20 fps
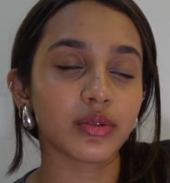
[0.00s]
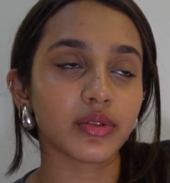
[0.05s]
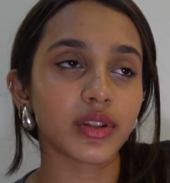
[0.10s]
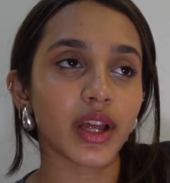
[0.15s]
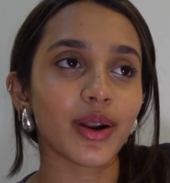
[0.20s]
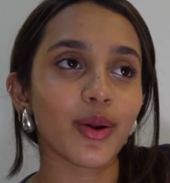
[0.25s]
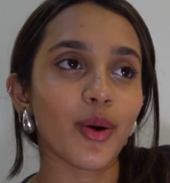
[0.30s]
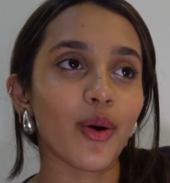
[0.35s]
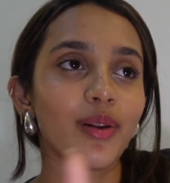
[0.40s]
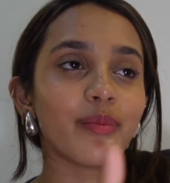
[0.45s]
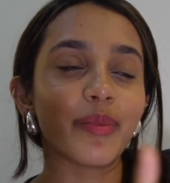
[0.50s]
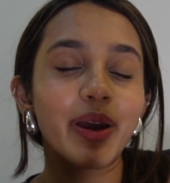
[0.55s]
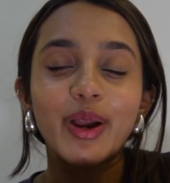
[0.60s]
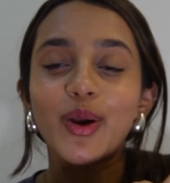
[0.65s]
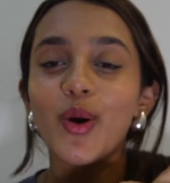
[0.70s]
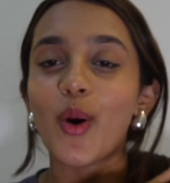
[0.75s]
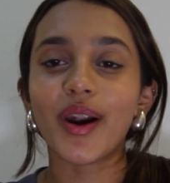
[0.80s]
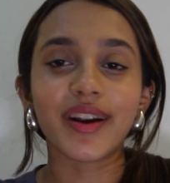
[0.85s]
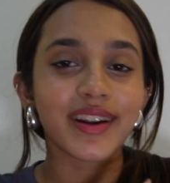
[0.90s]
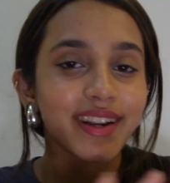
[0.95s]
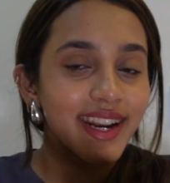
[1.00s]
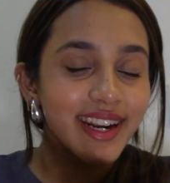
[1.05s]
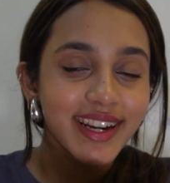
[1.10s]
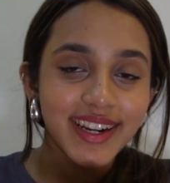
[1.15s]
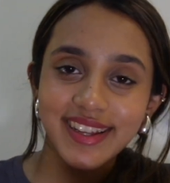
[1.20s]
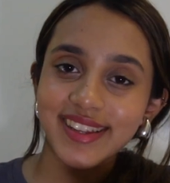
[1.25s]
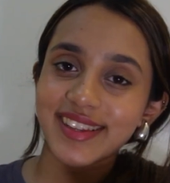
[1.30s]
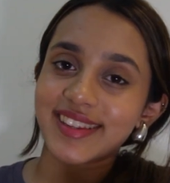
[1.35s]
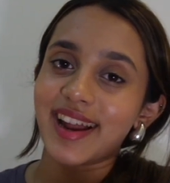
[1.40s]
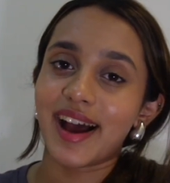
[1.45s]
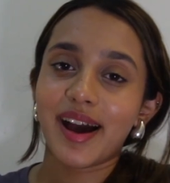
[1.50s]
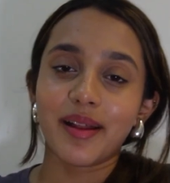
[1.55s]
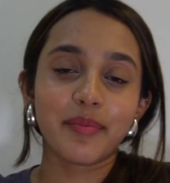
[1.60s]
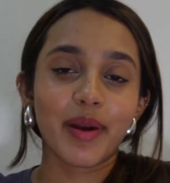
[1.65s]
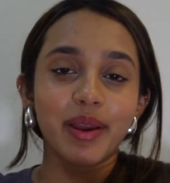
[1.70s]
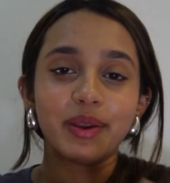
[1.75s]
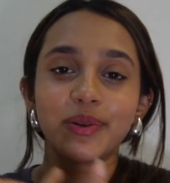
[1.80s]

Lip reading: so that all my content is done, my